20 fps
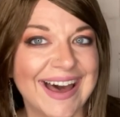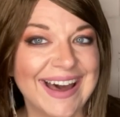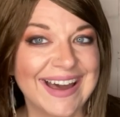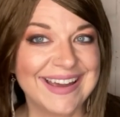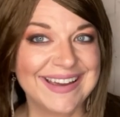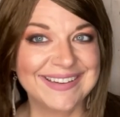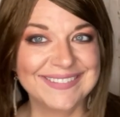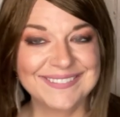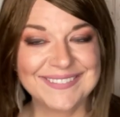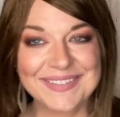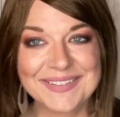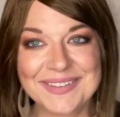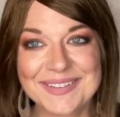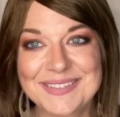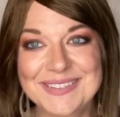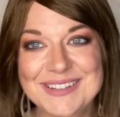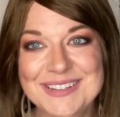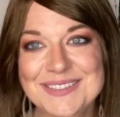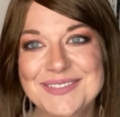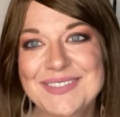Hi,
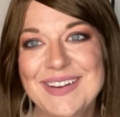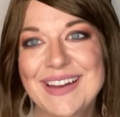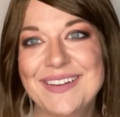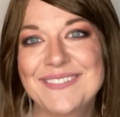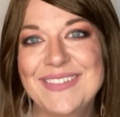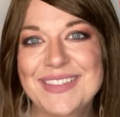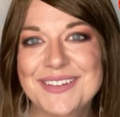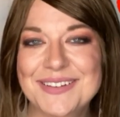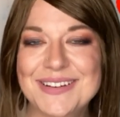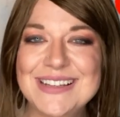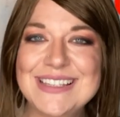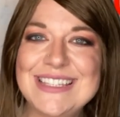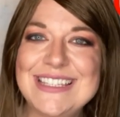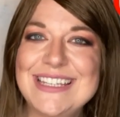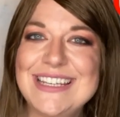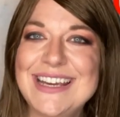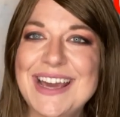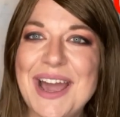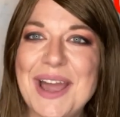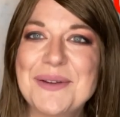welcome to Wig with
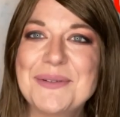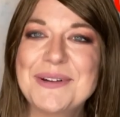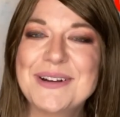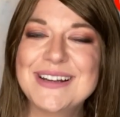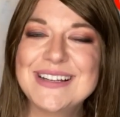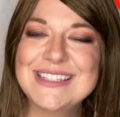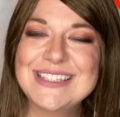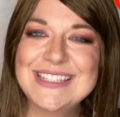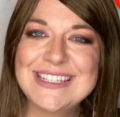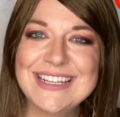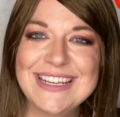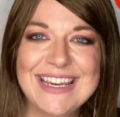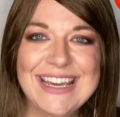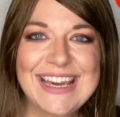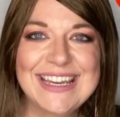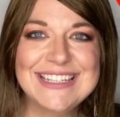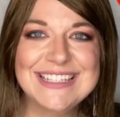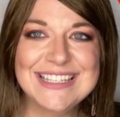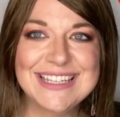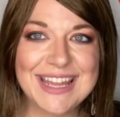Christi. I'm
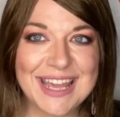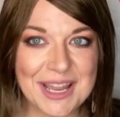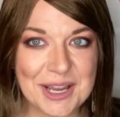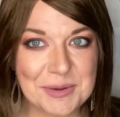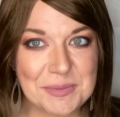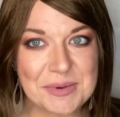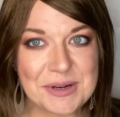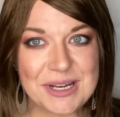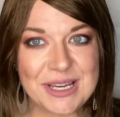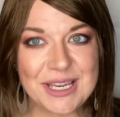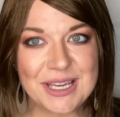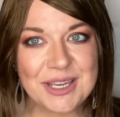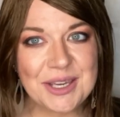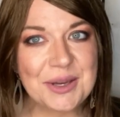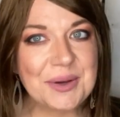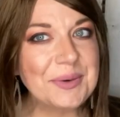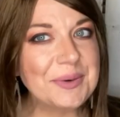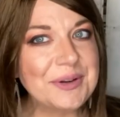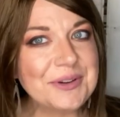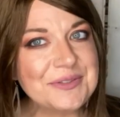Christi, and today I'm bringing
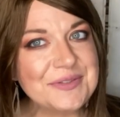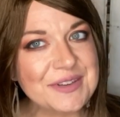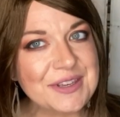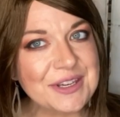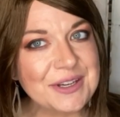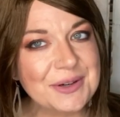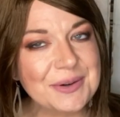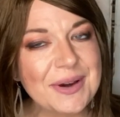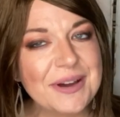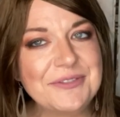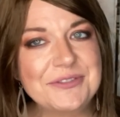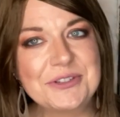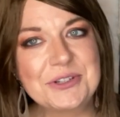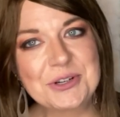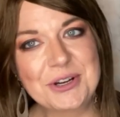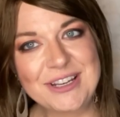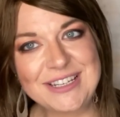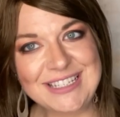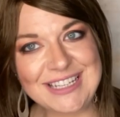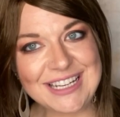you a review of
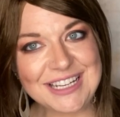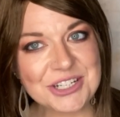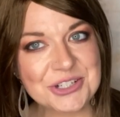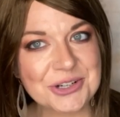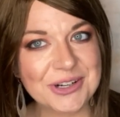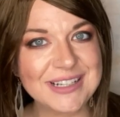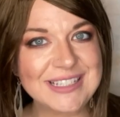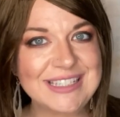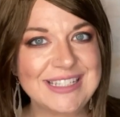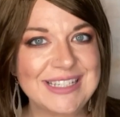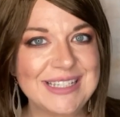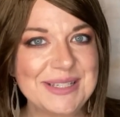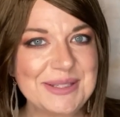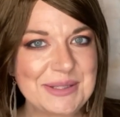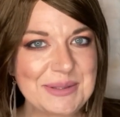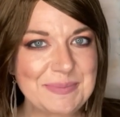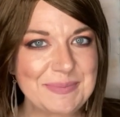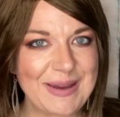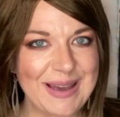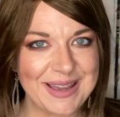Trending
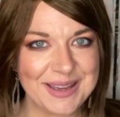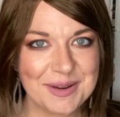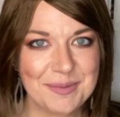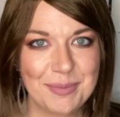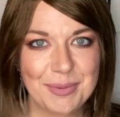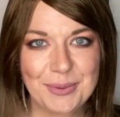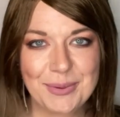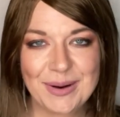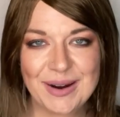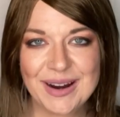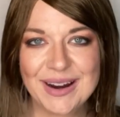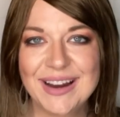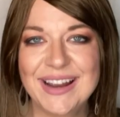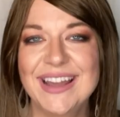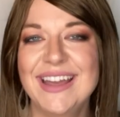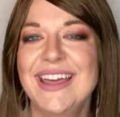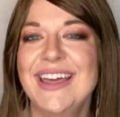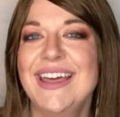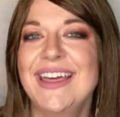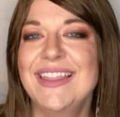Tresses by Gabor.
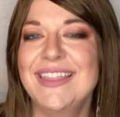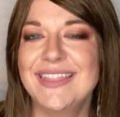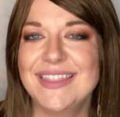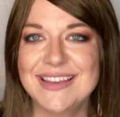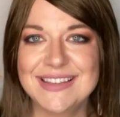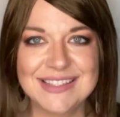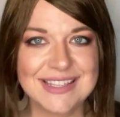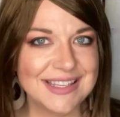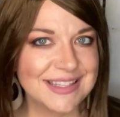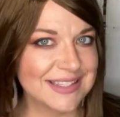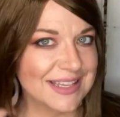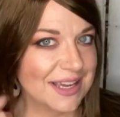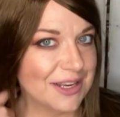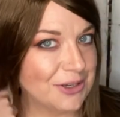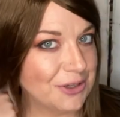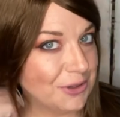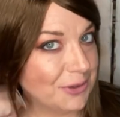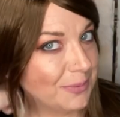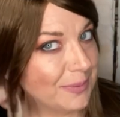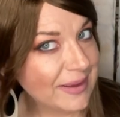This is a
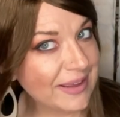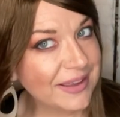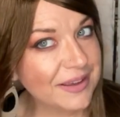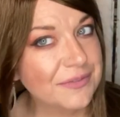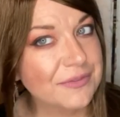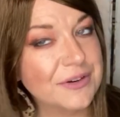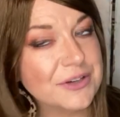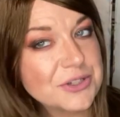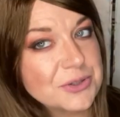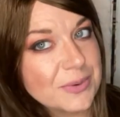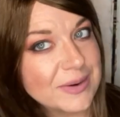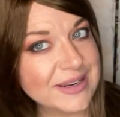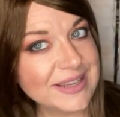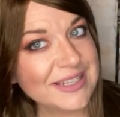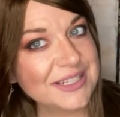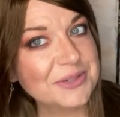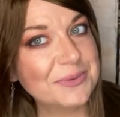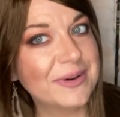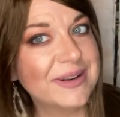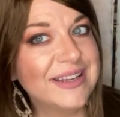new wig for
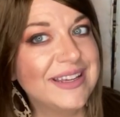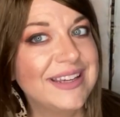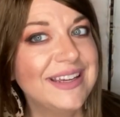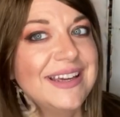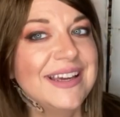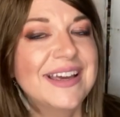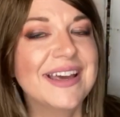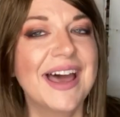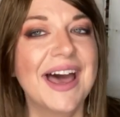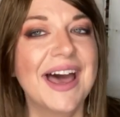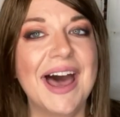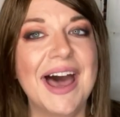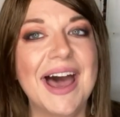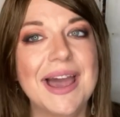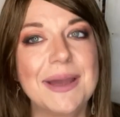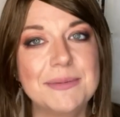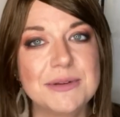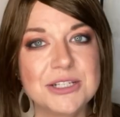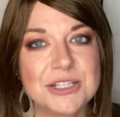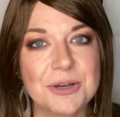2020.
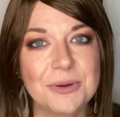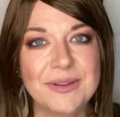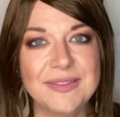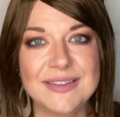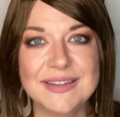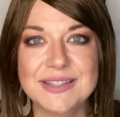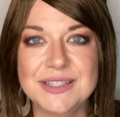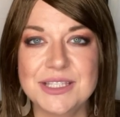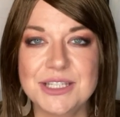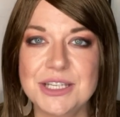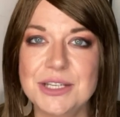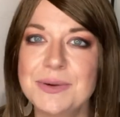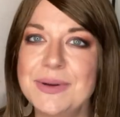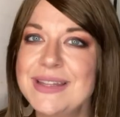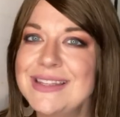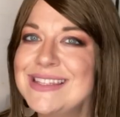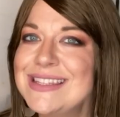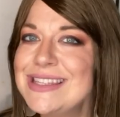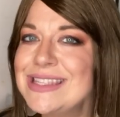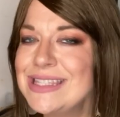I'm showing this to you
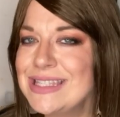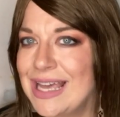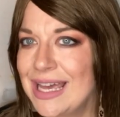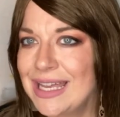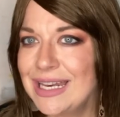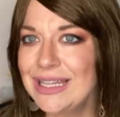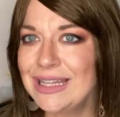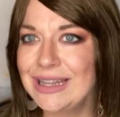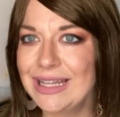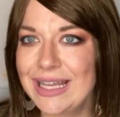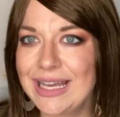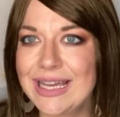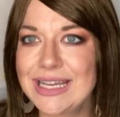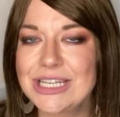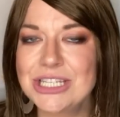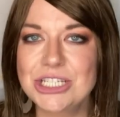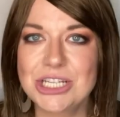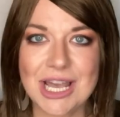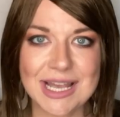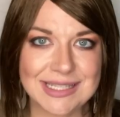in
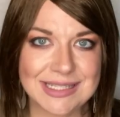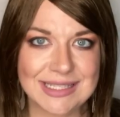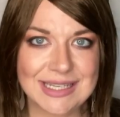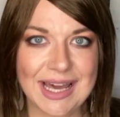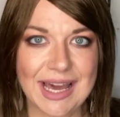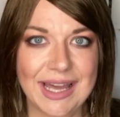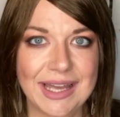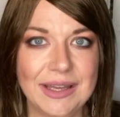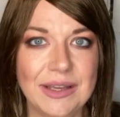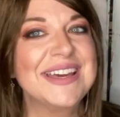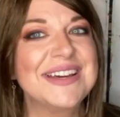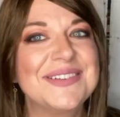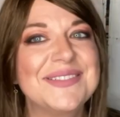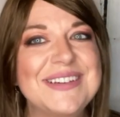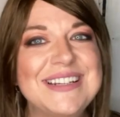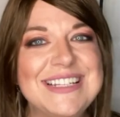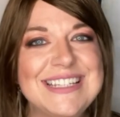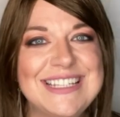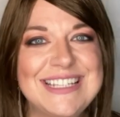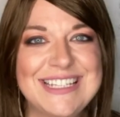Sunlit Chestnut,
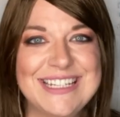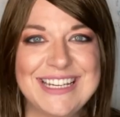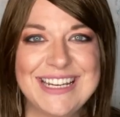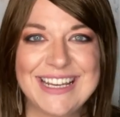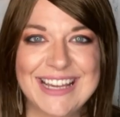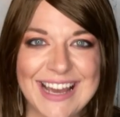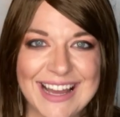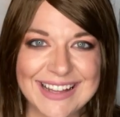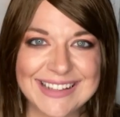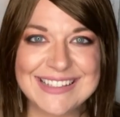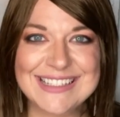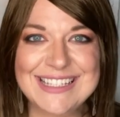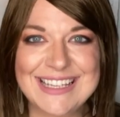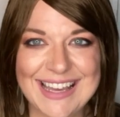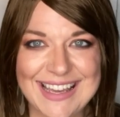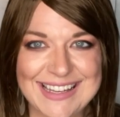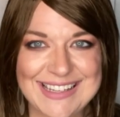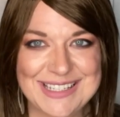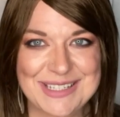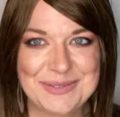which is
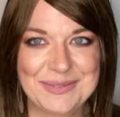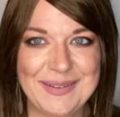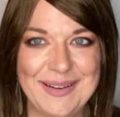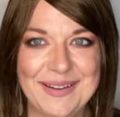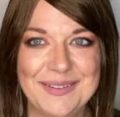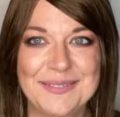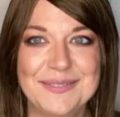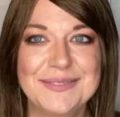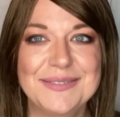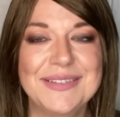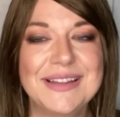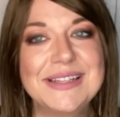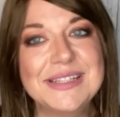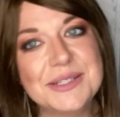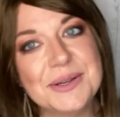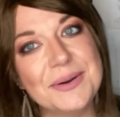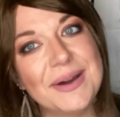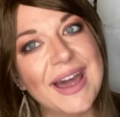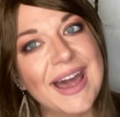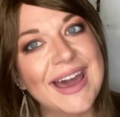GL1012.
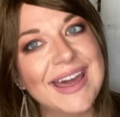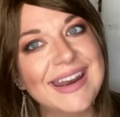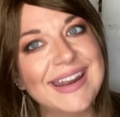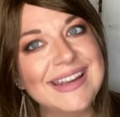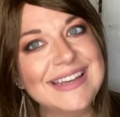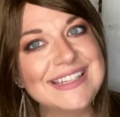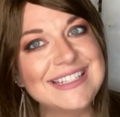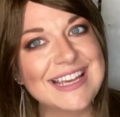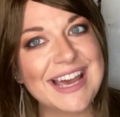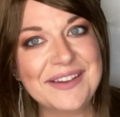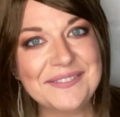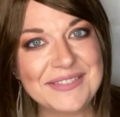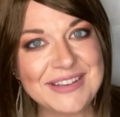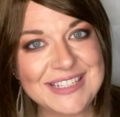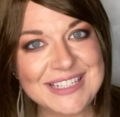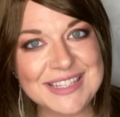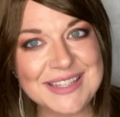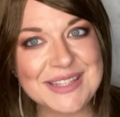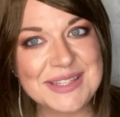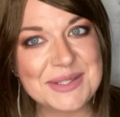Let's go ahead and dive
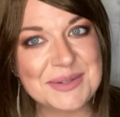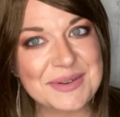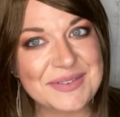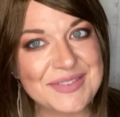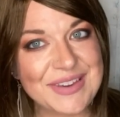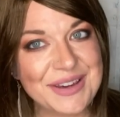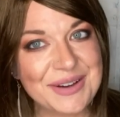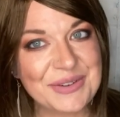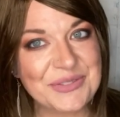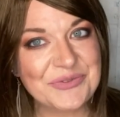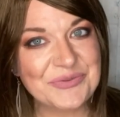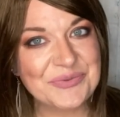into this review.